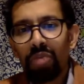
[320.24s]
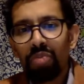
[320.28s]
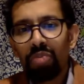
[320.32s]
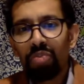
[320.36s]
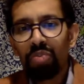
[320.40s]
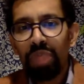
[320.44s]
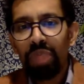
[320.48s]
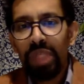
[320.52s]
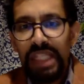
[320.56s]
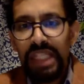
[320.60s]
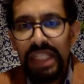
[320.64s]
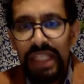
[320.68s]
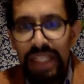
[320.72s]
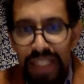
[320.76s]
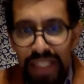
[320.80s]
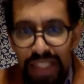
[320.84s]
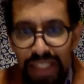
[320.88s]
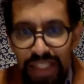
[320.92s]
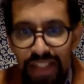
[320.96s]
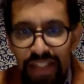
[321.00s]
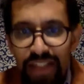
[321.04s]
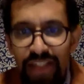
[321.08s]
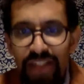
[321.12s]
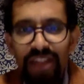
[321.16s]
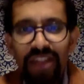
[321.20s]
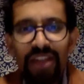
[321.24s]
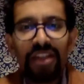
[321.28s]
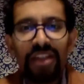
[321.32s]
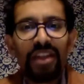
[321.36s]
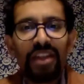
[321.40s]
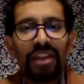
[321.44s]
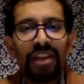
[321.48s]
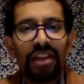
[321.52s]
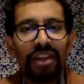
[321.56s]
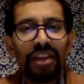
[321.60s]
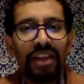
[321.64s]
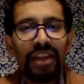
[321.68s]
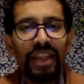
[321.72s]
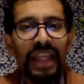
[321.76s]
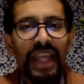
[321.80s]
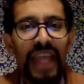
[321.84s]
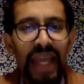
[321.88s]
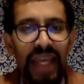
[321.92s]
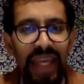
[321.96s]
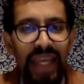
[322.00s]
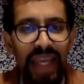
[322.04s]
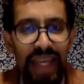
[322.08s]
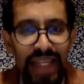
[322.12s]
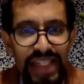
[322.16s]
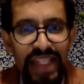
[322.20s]
But in the
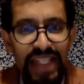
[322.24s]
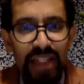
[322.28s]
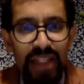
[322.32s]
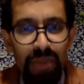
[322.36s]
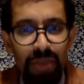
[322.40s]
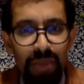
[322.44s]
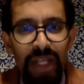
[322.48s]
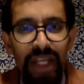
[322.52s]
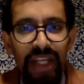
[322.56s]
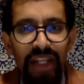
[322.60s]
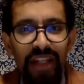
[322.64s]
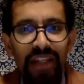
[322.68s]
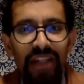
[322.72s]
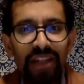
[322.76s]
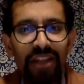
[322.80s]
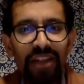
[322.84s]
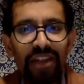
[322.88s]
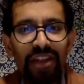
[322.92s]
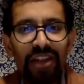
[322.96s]
Gangetic Plain,